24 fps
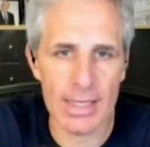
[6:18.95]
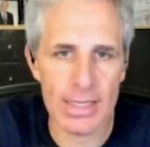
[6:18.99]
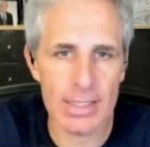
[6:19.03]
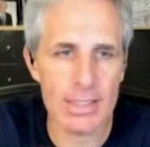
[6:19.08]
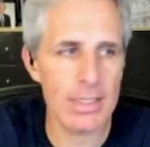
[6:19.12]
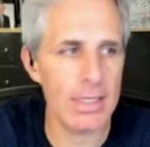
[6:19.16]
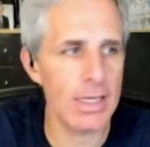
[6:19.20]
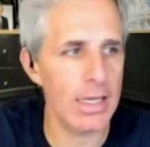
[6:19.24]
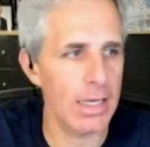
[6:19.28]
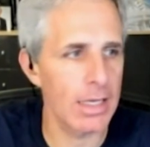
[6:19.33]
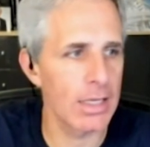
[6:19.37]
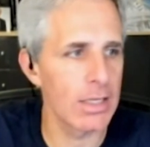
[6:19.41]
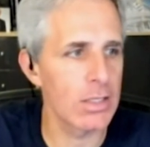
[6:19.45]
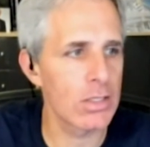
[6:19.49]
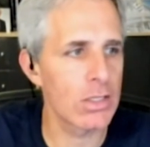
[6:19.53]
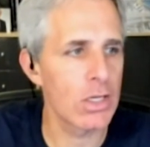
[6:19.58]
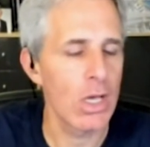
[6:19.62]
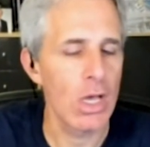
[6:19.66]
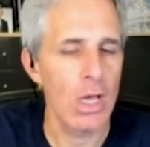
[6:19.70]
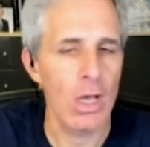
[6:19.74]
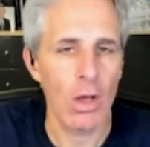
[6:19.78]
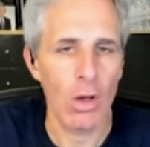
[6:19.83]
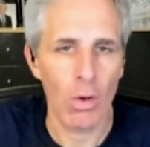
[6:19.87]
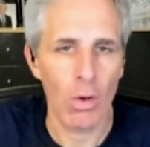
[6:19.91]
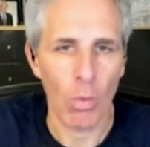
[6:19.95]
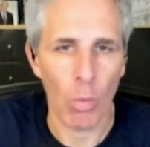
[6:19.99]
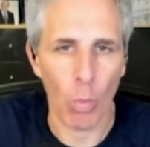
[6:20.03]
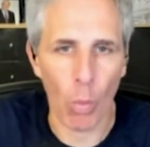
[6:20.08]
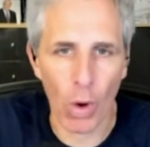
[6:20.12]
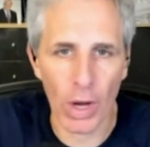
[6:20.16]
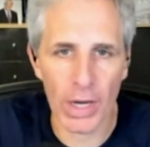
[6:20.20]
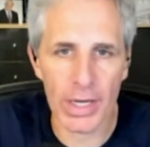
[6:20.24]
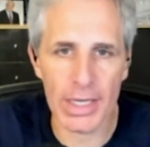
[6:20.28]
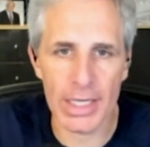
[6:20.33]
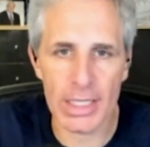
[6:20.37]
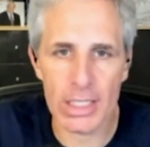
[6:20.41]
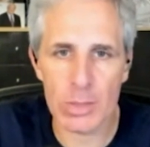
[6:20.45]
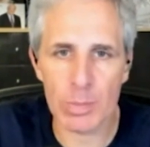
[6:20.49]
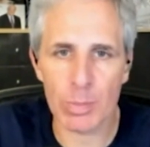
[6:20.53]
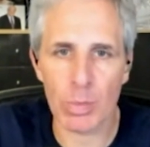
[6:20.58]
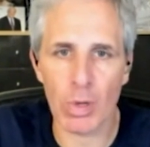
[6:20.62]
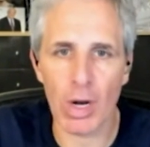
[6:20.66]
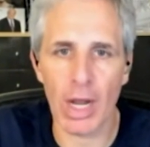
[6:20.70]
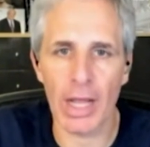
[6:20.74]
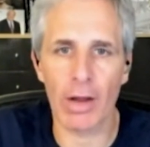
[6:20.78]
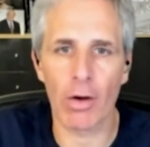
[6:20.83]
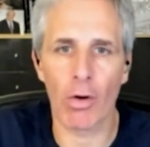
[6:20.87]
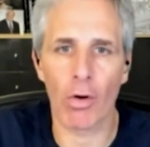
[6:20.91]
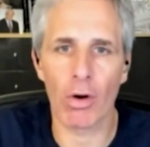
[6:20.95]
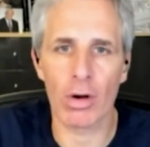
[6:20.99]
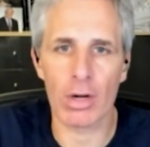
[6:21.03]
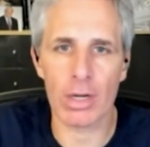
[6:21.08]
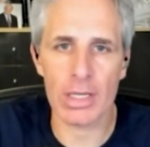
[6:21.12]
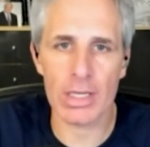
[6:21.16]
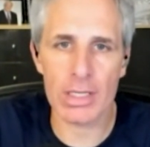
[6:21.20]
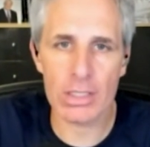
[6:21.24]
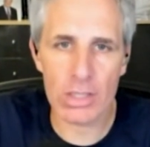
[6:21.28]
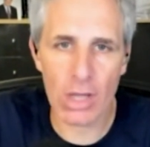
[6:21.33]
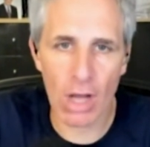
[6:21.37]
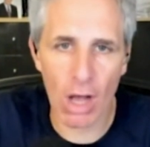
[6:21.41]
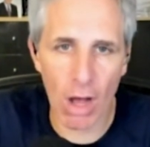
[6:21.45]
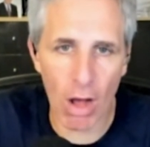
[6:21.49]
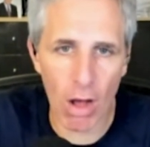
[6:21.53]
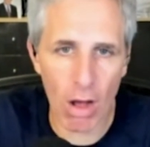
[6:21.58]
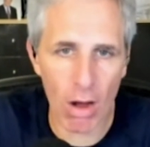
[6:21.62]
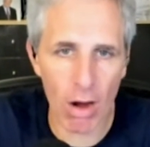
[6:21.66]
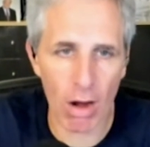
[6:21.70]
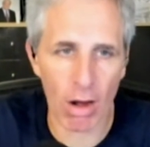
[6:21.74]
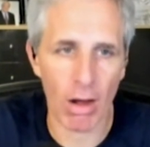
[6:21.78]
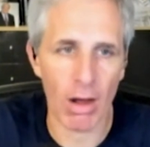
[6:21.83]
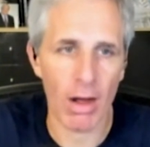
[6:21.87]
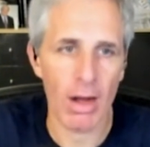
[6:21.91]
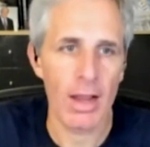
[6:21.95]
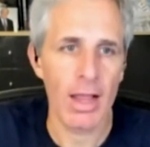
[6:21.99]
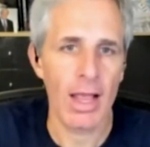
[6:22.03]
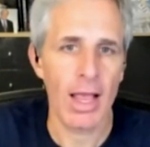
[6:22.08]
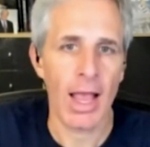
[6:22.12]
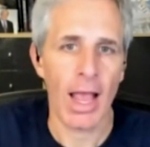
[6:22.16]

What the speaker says: This is what its priorities are.